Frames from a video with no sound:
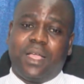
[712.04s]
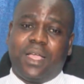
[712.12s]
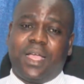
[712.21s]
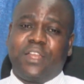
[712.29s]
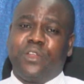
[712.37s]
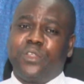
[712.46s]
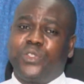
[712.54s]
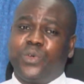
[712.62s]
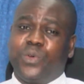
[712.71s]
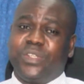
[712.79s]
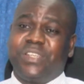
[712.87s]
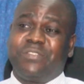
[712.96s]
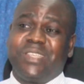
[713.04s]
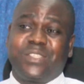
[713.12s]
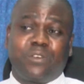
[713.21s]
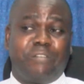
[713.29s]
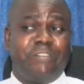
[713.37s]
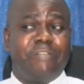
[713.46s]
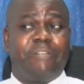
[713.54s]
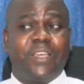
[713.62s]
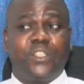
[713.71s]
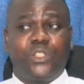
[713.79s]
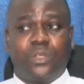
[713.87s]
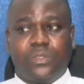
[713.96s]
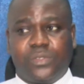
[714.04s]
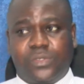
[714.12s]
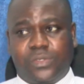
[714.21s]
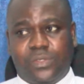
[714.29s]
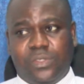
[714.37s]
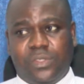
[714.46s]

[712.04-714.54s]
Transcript: And also the risk of infections,